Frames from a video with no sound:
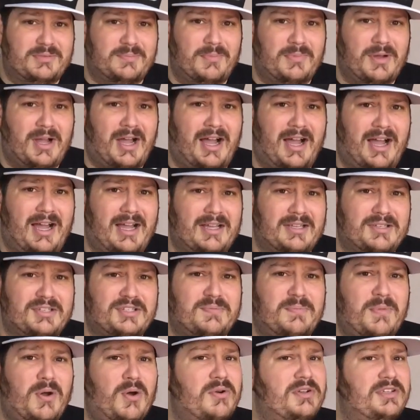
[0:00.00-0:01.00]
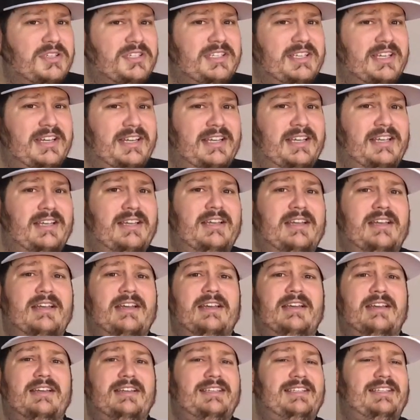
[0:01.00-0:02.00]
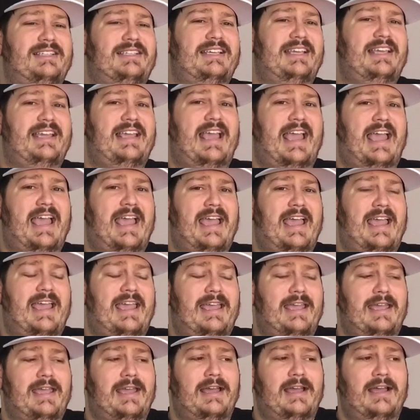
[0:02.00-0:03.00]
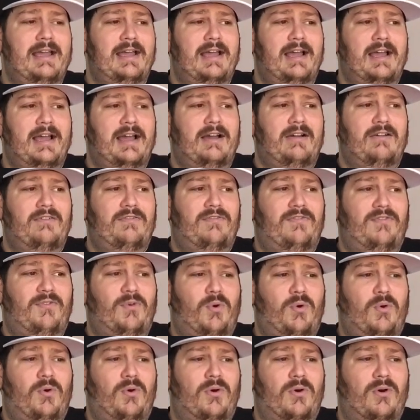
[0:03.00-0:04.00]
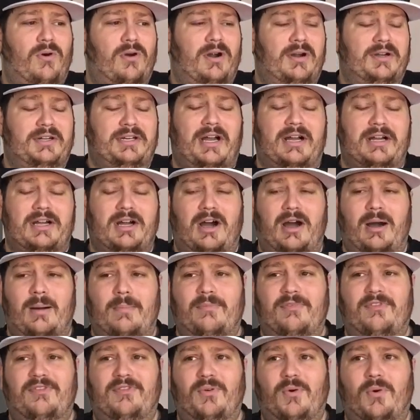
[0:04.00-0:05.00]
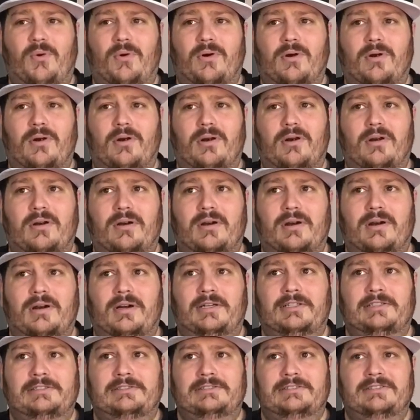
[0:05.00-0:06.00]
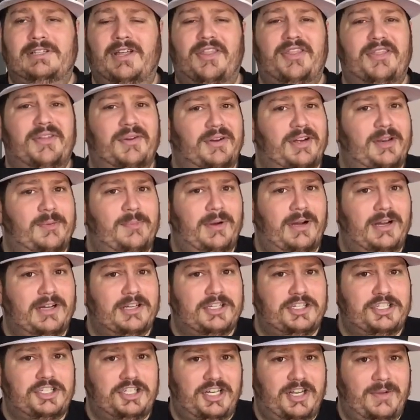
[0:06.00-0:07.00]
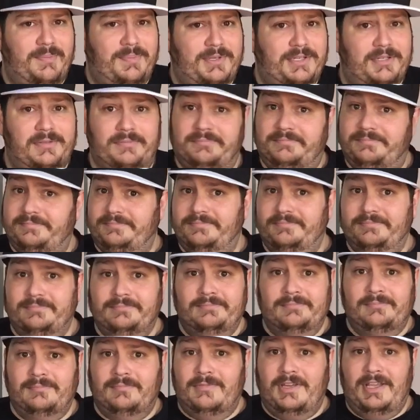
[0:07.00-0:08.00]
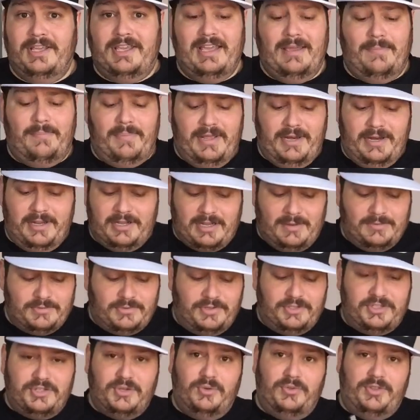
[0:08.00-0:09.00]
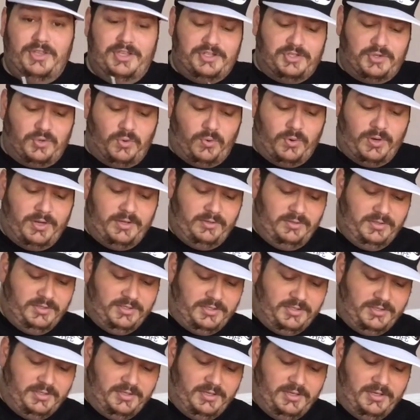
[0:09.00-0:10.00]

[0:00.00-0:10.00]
uh, Smoke City CA for or dot .com for 30 bucks shipped. You can't beat it. Comes with two of these coils.